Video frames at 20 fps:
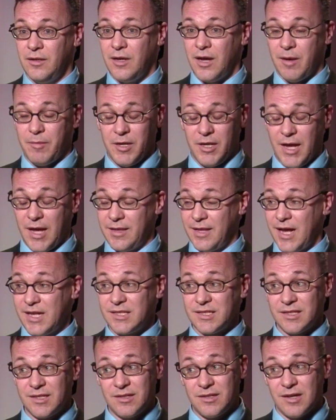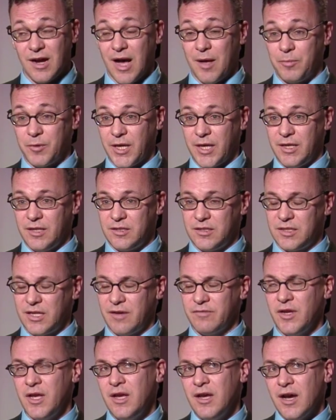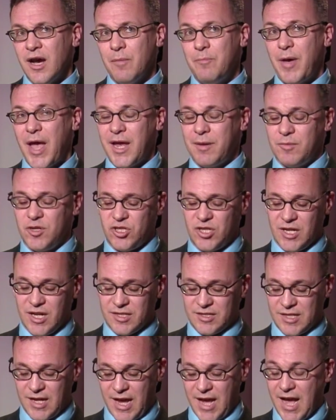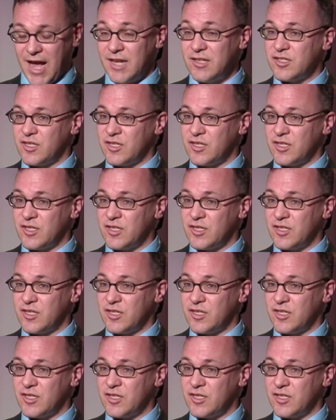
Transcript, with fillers: I mean, and that's complicated stuff. A bank machine has to add,